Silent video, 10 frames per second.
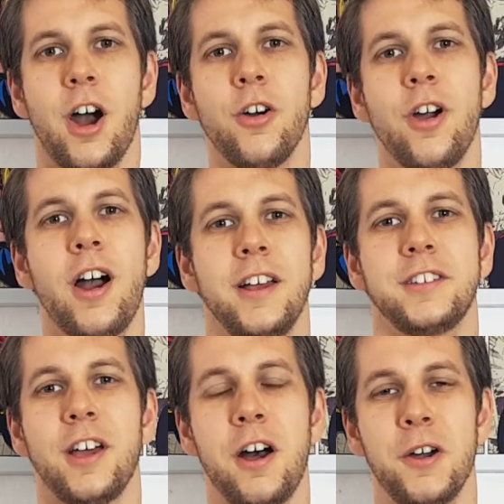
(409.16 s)
Alright,
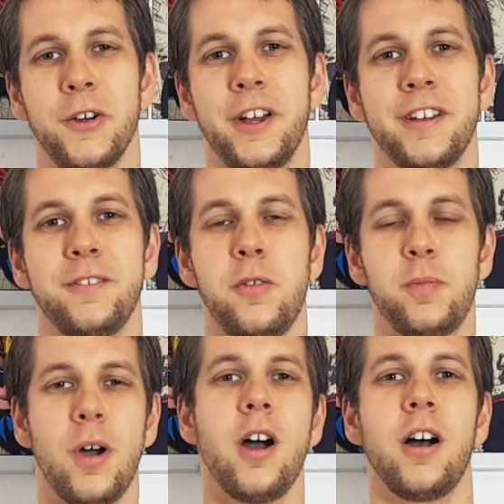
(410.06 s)
so we've
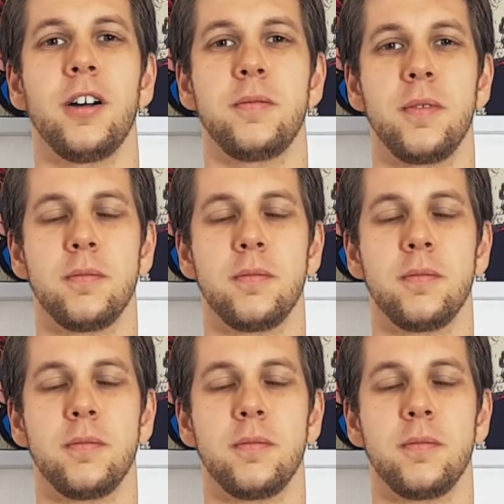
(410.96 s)
put our